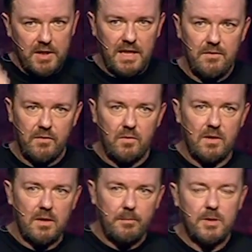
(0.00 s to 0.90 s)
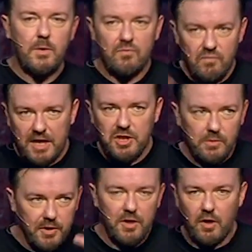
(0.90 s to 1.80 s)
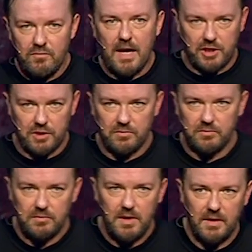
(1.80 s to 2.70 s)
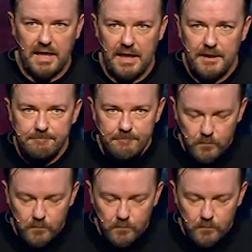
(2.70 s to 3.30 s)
good and evil, between rational and irrational, okay?